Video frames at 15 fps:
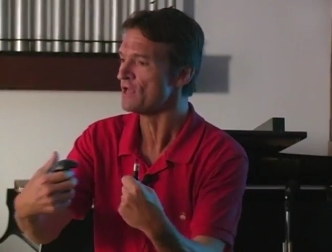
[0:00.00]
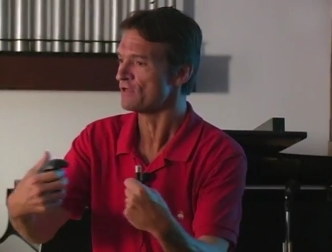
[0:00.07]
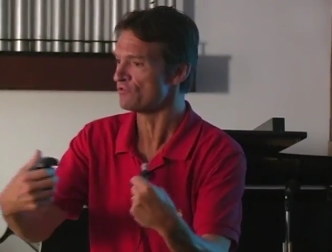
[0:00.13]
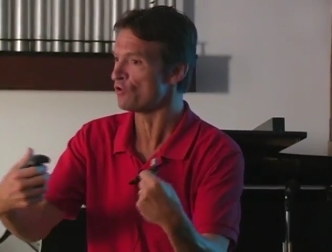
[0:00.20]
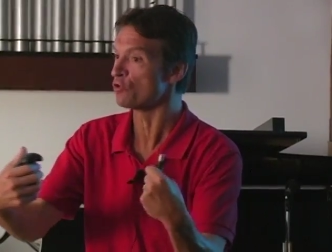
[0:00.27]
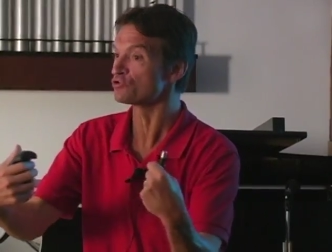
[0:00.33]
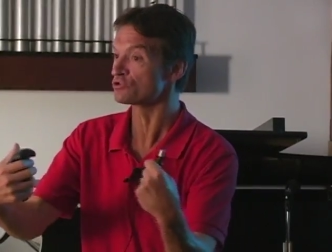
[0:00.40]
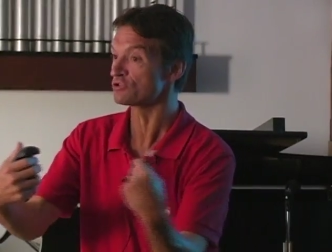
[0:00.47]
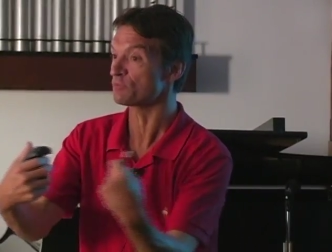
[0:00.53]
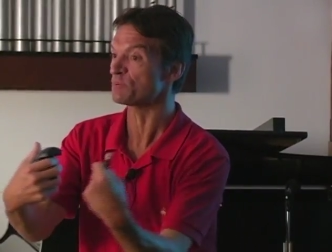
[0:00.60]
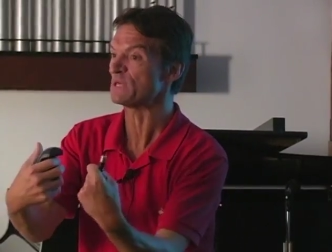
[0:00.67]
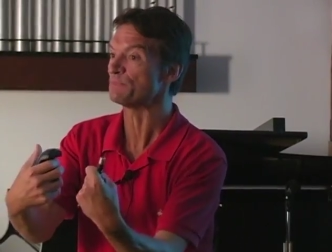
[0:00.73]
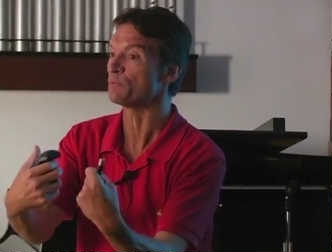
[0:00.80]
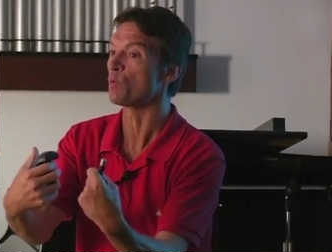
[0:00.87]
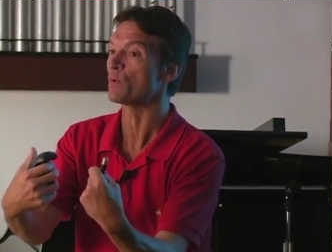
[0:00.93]
Those are the
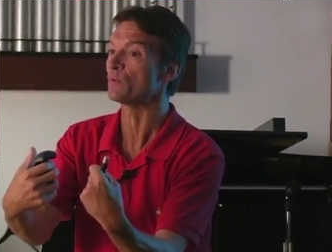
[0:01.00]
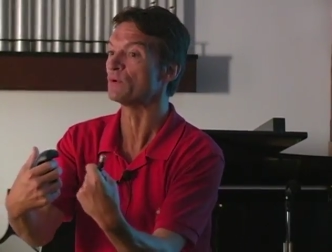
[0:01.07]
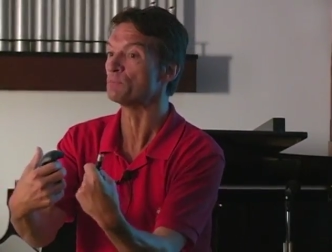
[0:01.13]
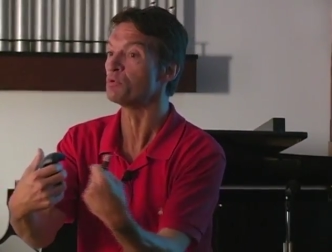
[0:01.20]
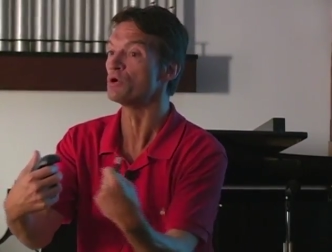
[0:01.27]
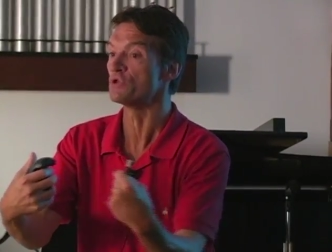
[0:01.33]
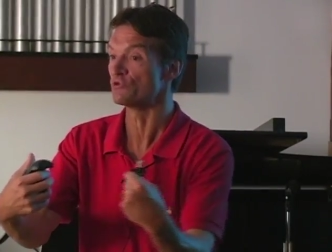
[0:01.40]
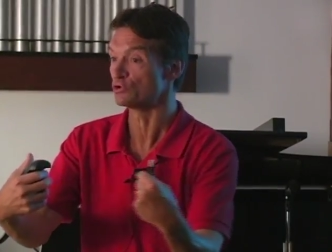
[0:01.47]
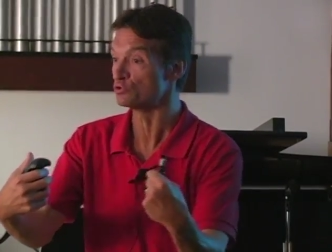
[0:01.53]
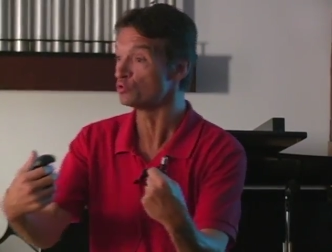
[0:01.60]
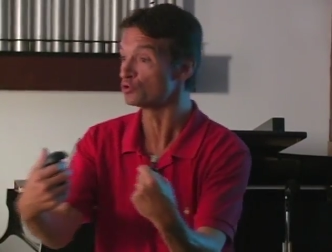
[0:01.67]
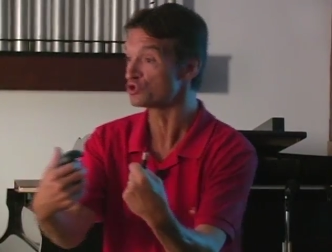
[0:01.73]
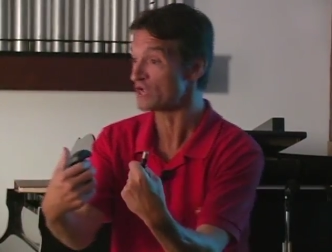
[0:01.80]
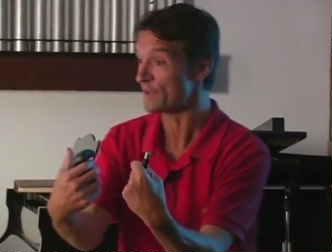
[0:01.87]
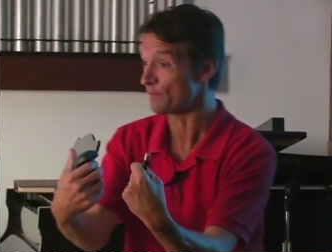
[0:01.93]
people we would put in the
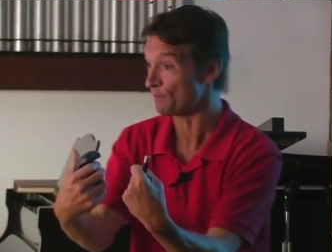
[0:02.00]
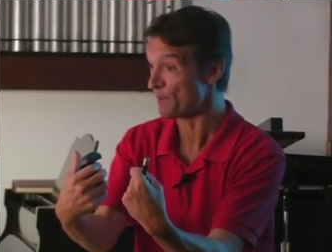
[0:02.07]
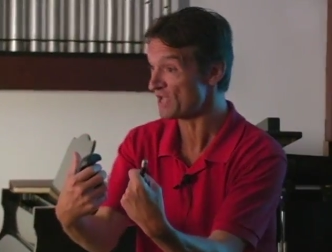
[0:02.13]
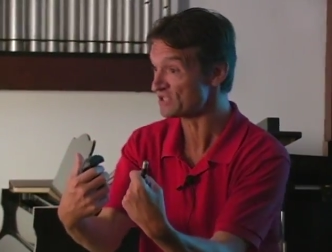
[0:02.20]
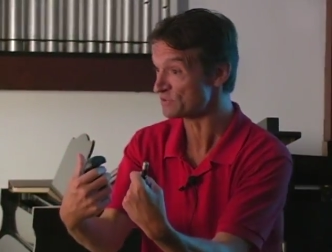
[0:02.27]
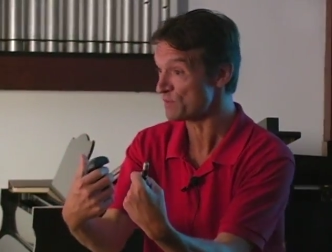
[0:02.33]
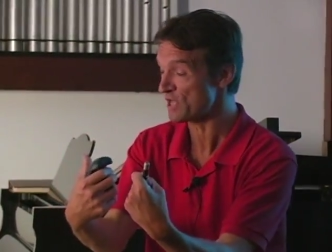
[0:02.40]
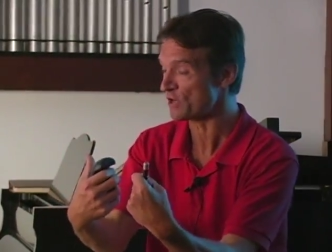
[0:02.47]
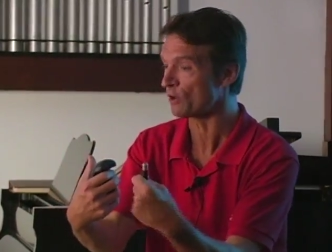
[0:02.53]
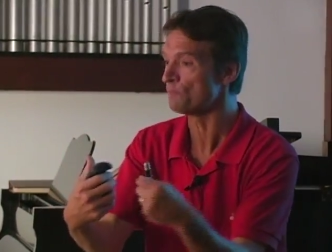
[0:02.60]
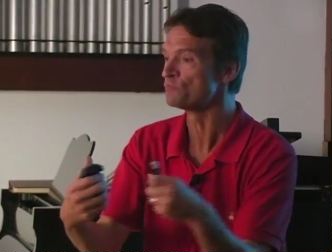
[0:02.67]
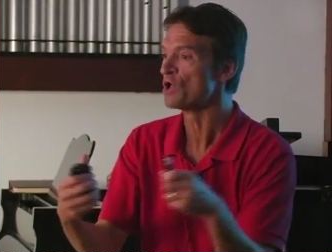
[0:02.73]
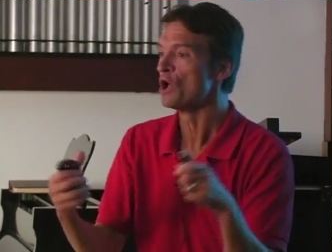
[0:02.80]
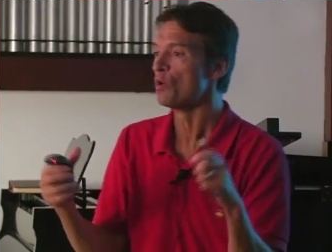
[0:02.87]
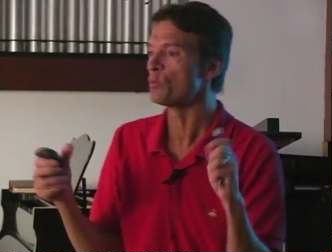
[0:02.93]
dual chamber pacemaker.
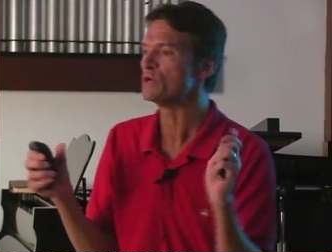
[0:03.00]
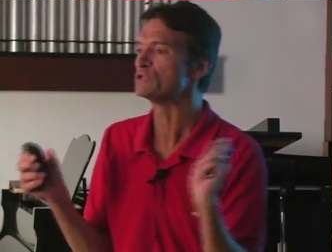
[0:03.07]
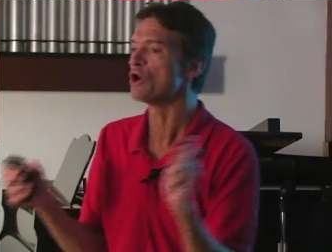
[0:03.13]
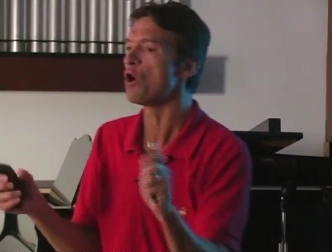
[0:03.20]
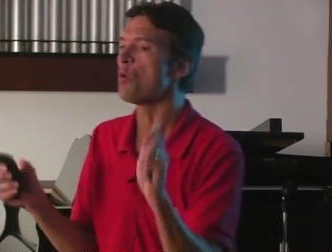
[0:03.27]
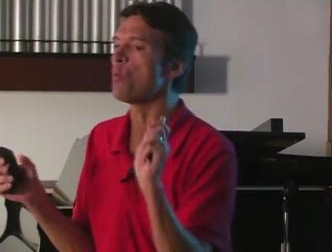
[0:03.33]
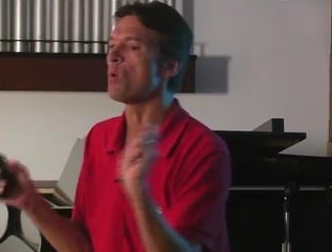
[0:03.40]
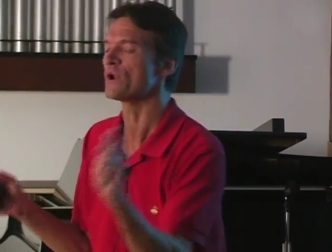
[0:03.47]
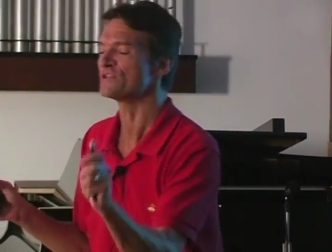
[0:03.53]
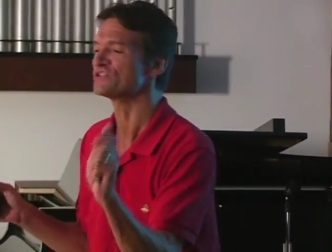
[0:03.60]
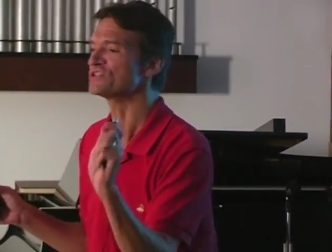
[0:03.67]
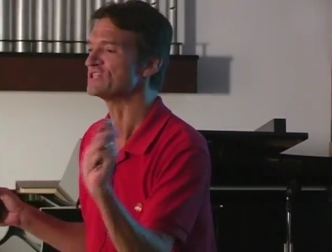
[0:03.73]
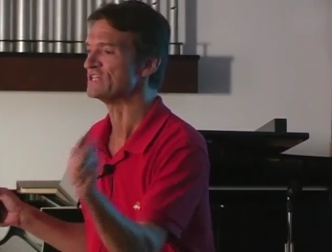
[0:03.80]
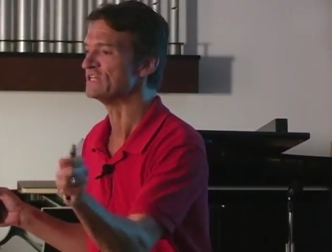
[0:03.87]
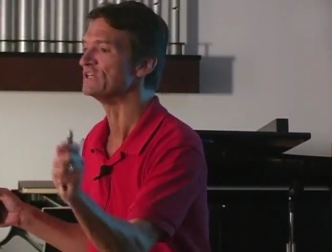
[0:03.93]
We don't want to
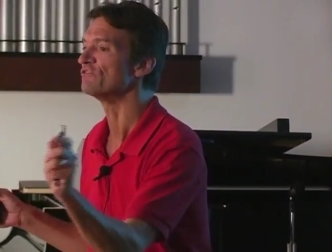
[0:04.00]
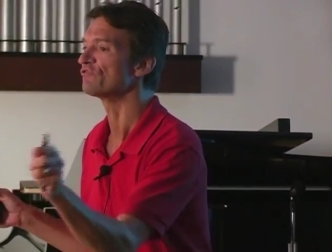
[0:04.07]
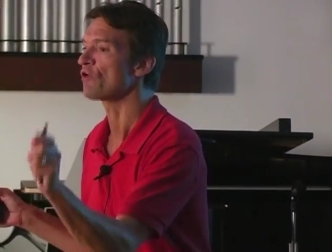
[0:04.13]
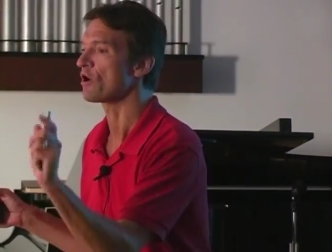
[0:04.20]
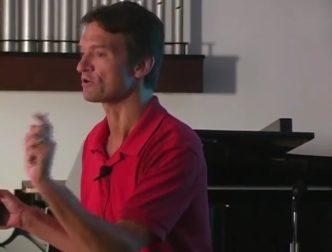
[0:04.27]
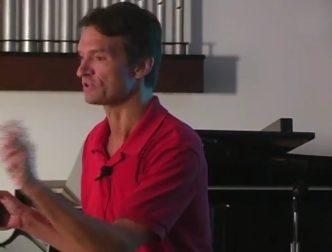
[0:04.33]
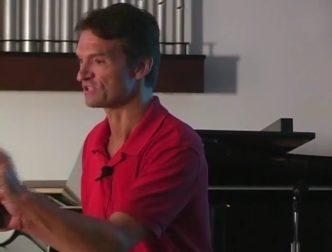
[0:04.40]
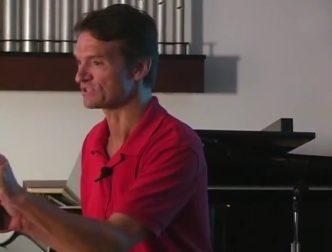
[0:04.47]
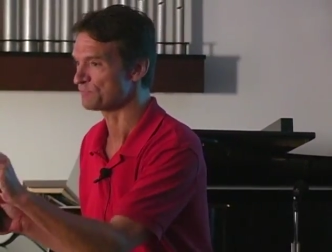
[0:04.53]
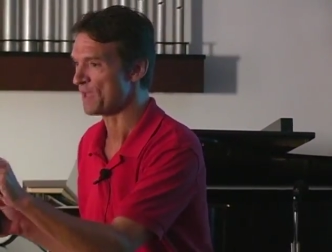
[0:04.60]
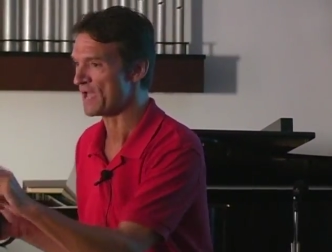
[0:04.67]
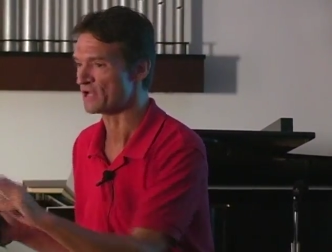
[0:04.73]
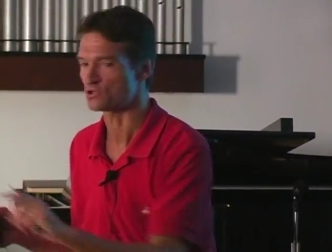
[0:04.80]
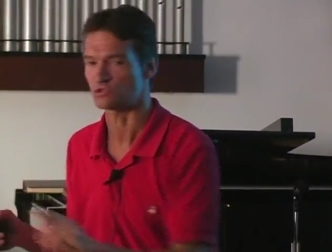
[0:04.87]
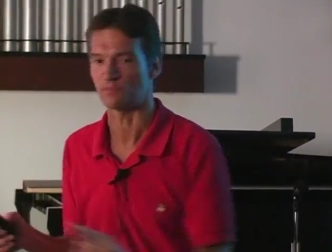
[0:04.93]
see infarct
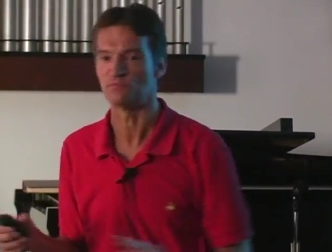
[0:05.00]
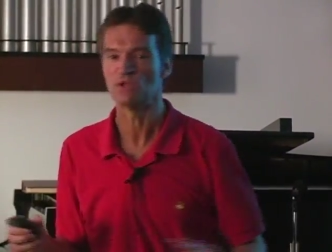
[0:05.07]
expansion.